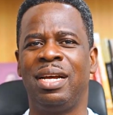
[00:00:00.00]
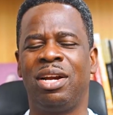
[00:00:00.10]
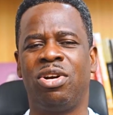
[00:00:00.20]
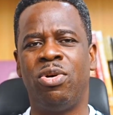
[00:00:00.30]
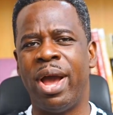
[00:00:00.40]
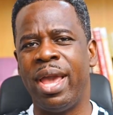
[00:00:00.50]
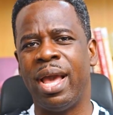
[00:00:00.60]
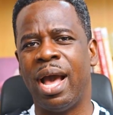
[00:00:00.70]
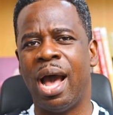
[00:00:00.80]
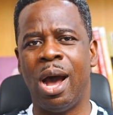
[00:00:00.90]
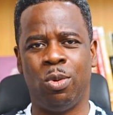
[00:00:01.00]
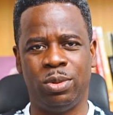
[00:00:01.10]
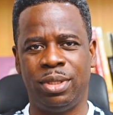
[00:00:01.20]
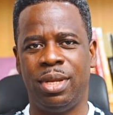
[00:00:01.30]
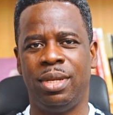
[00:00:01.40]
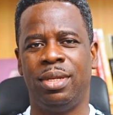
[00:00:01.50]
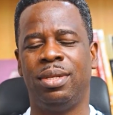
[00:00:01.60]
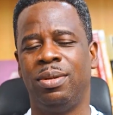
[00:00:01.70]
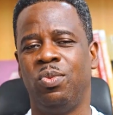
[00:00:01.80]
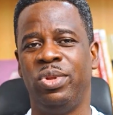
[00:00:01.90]
cry out
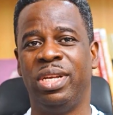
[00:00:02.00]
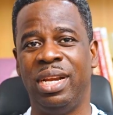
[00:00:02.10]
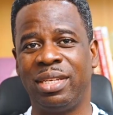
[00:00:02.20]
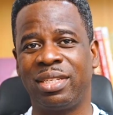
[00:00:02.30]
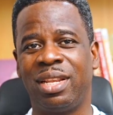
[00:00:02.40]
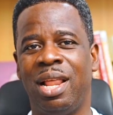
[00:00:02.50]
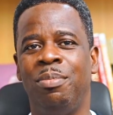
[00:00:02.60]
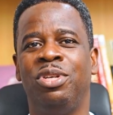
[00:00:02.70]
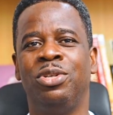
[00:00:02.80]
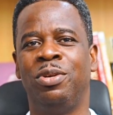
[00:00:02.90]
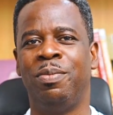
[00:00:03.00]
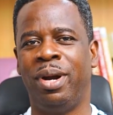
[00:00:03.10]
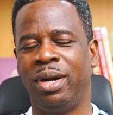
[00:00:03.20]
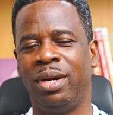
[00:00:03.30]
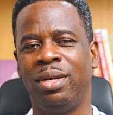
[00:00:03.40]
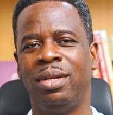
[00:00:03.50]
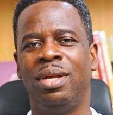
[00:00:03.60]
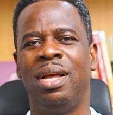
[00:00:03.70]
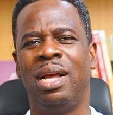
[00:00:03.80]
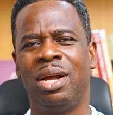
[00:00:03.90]
with an exclamation mark.
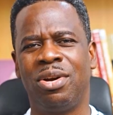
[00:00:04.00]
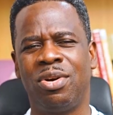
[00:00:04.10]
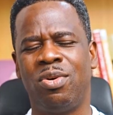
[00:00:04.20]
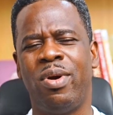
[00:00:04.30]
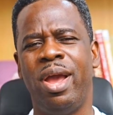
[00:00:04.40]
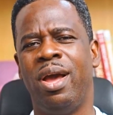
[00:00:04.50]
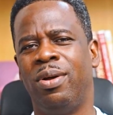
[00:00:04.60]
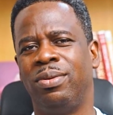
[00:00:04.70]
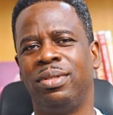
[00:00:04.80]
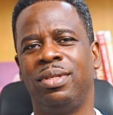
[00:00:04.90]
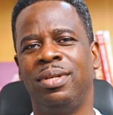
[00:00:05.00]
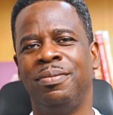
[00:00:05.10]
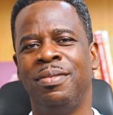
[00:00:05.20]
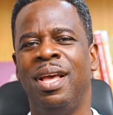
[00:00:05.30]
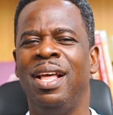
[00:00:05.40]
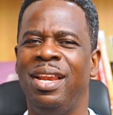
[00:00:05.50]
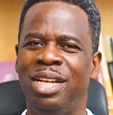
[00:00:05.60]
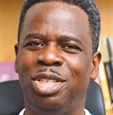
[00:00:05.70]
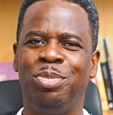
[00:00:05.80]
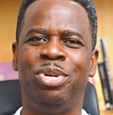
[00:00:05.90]
Cry out.
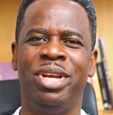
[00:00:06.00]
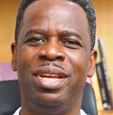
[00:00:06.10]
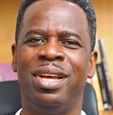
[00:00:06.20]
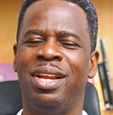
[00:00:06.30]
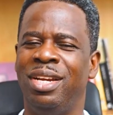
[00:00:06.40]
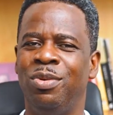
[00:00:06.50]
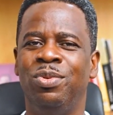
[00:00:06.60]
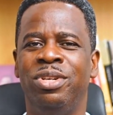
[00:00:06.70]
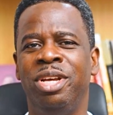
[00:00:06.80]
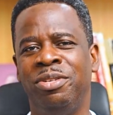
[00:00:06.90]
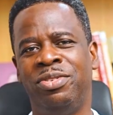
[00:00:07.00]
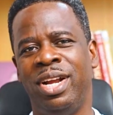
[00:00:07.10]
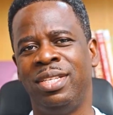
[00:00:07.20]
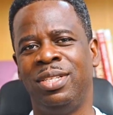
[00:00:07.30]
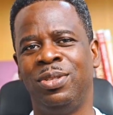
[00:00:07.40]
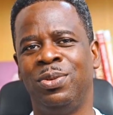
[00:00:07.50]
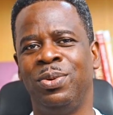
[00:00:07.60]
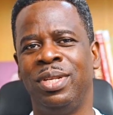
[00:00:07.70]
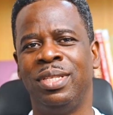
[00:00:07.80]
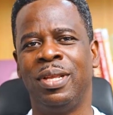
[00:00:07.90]
Let's pray and then we'll delve right
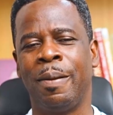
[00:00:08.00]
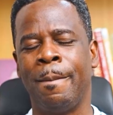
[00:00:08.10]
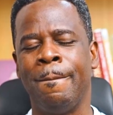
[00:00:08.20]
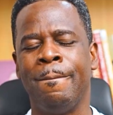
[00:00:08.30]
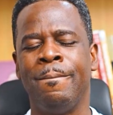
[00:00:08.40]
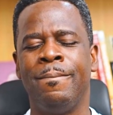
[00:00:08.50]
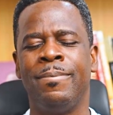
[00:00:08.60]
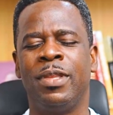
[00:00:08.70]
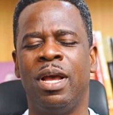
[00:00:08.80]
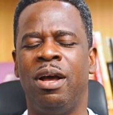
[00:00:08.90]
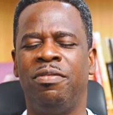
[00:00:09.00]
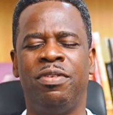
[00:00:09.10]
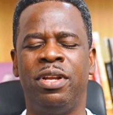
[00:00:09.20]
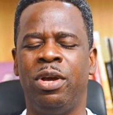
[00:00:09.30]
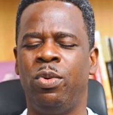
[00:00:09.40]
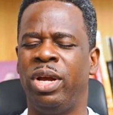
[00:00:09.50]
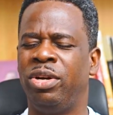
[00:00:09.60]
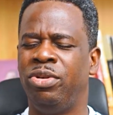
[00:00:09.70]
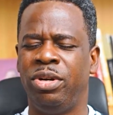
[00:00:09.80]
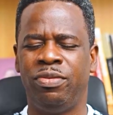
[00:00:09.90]
into it. Our Father, we're
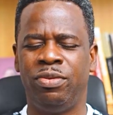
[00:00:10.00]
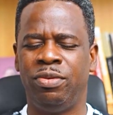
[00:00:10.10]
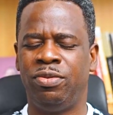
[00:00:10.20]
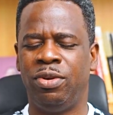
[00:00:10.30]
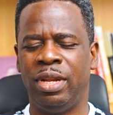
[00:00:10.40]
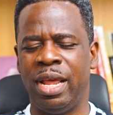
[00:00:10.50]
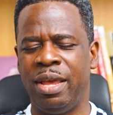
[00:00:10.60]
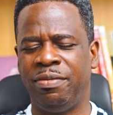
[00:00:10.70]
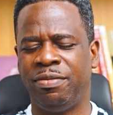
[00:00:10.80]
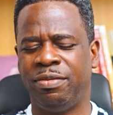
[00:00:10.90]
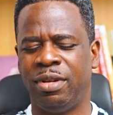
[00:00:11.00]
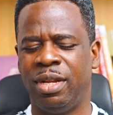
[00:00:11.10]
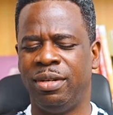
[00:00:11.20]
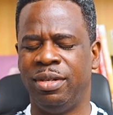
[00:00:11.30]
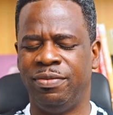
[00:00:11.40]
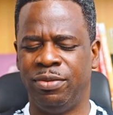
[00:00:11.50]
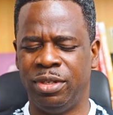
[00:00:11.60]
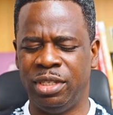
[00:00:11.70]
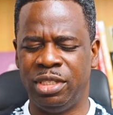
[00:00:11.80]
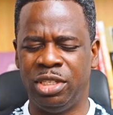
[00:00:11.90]
grateful for life and for
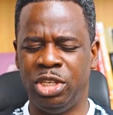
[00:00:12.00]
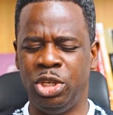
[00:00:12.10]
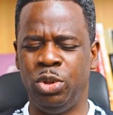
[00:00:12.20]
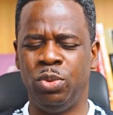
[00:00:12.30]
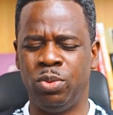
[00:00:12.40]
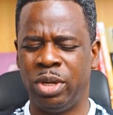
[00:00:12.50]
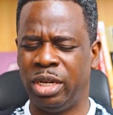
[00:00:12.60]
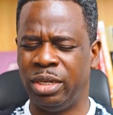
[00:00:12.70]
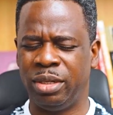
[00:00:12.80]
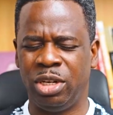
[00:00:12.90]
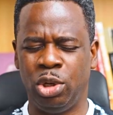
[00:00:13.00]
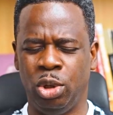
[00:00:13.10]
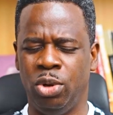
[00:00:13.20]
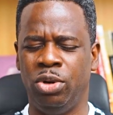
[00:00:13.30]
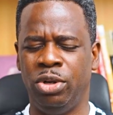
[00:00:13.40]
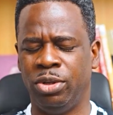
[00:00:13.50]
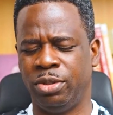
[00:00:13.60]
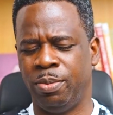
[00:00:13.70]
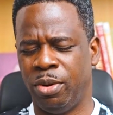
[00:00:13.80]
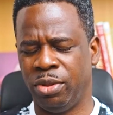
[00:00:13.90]
this new and
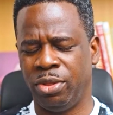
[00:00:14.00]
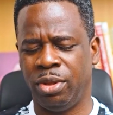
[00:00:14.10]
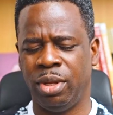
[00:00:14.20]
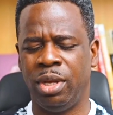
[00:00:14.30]
glorious month.